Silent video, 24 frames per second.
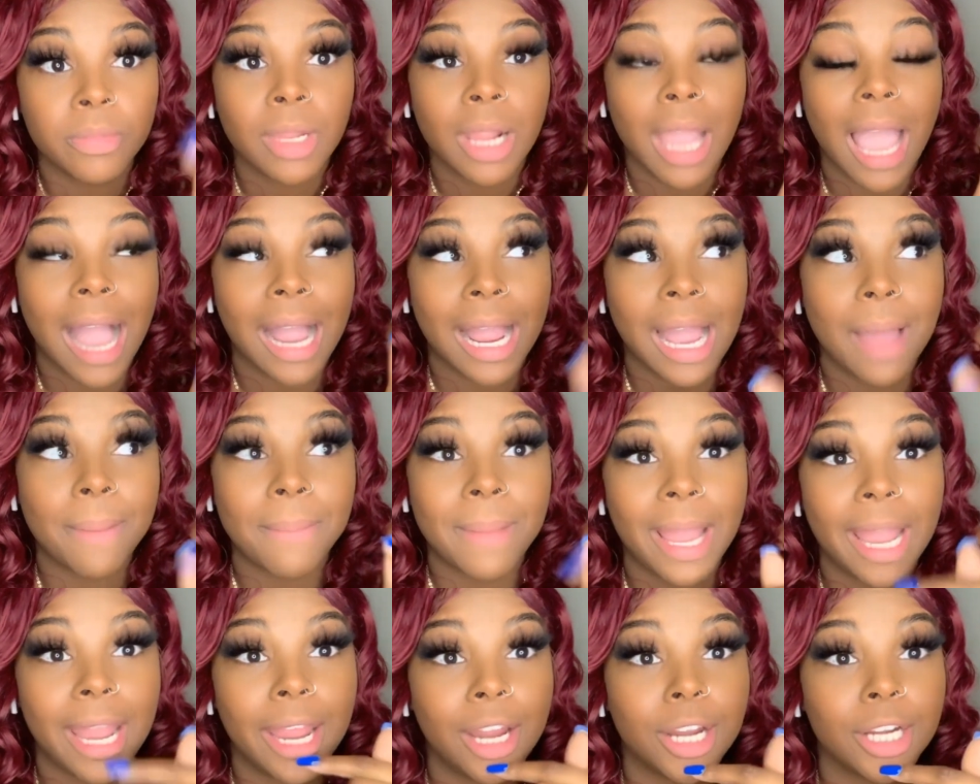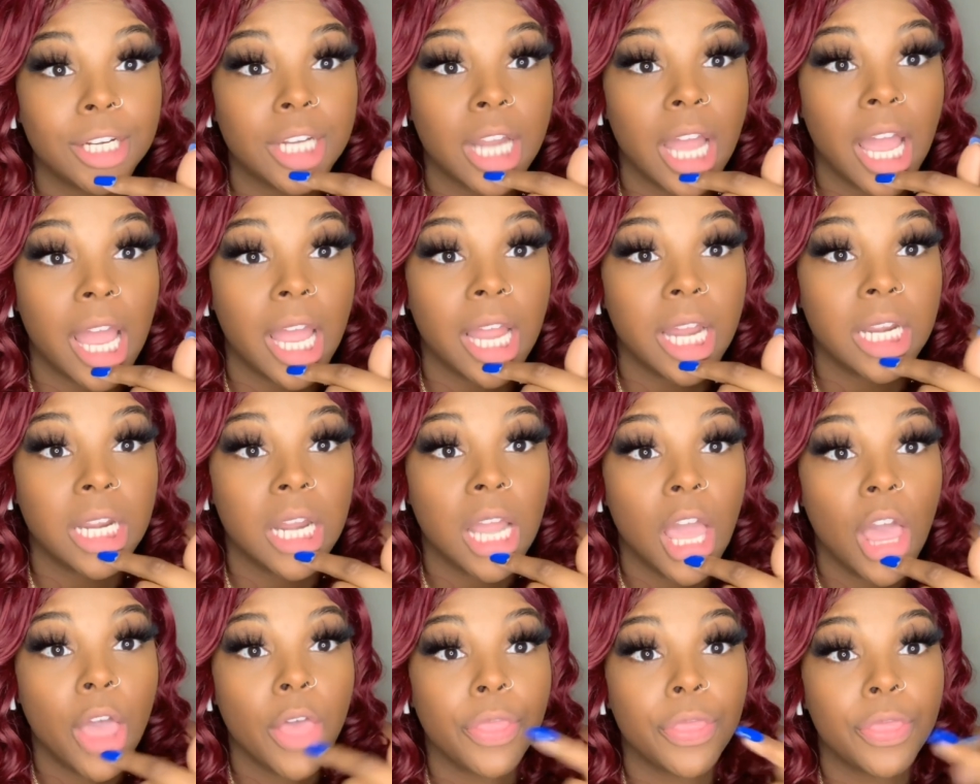I got my hair done
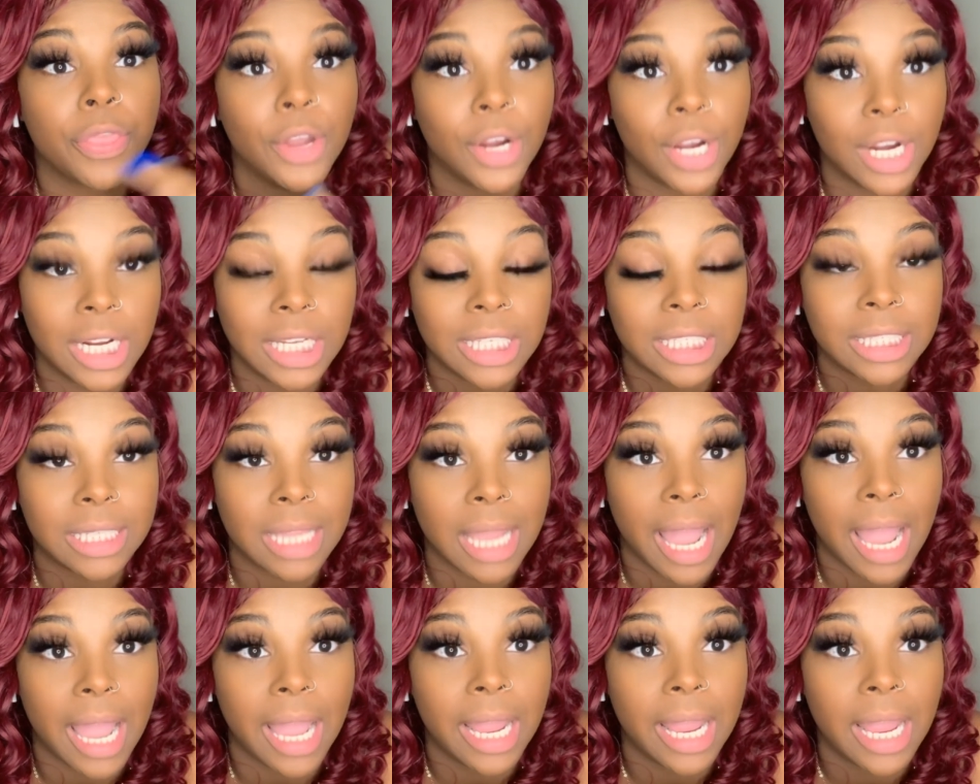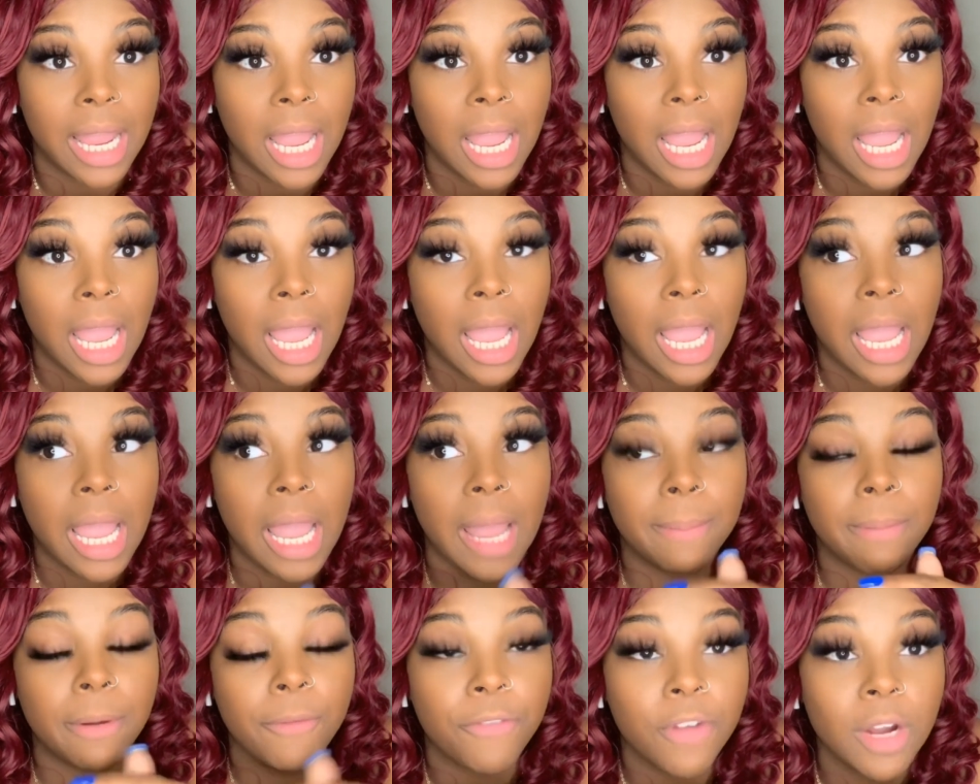Thursday.
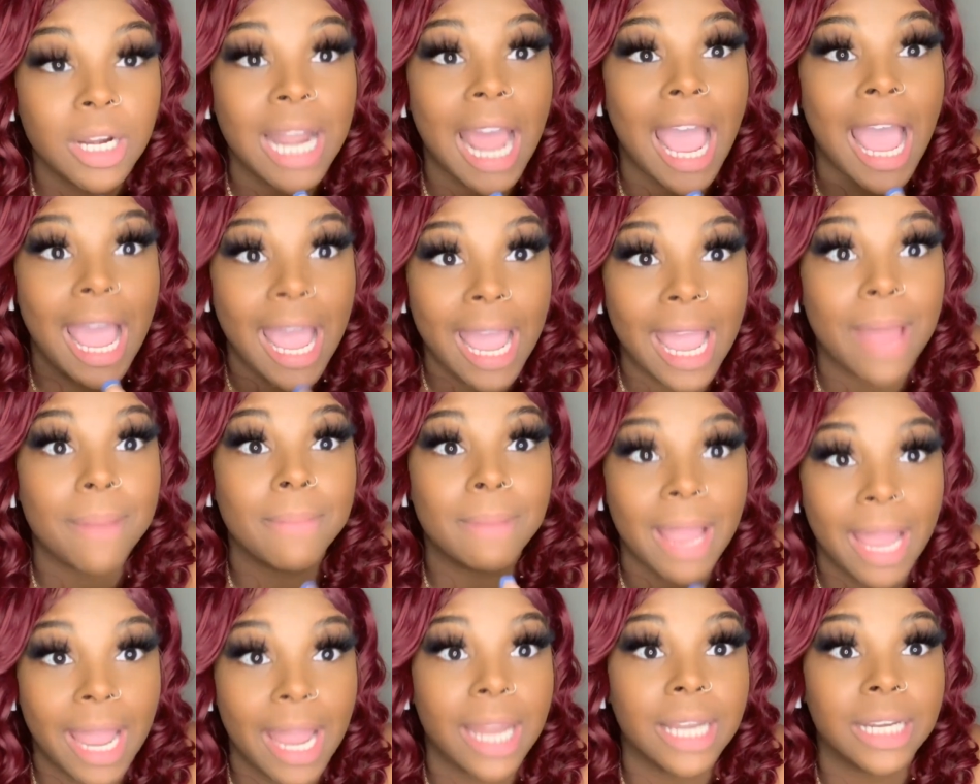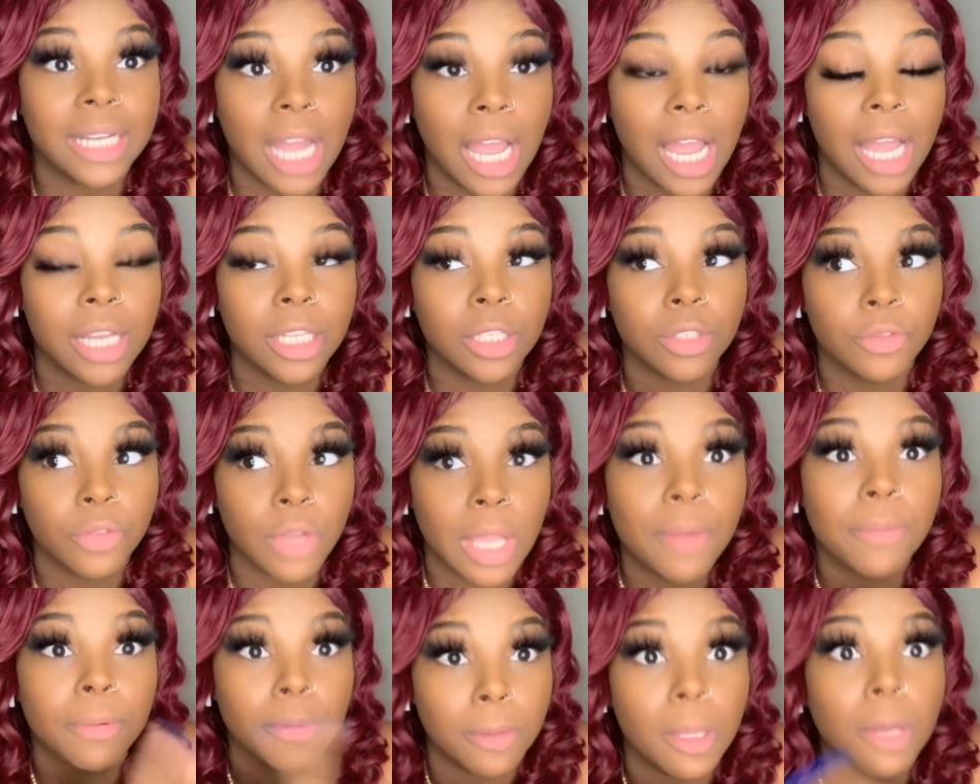And before that I had my hair done
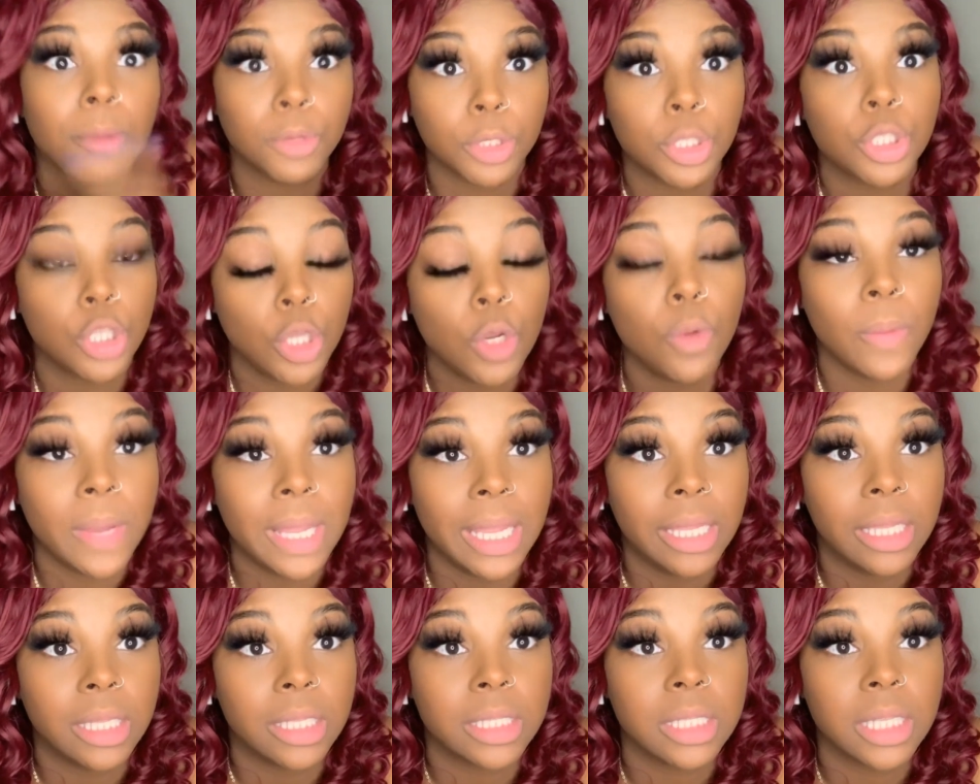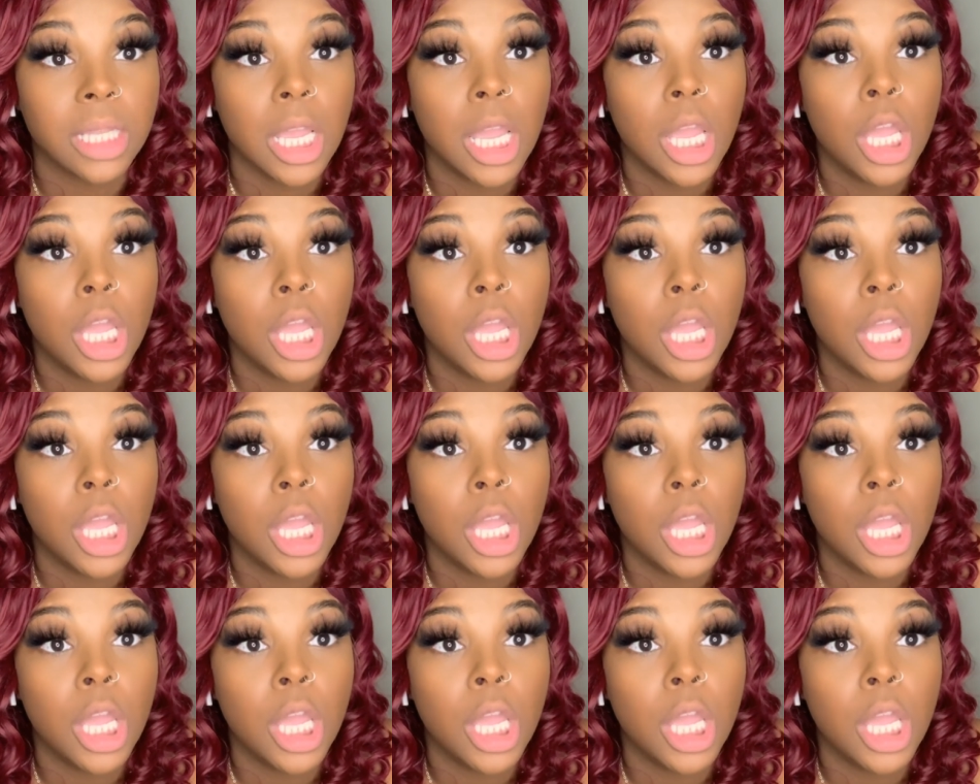it was it was two weeks.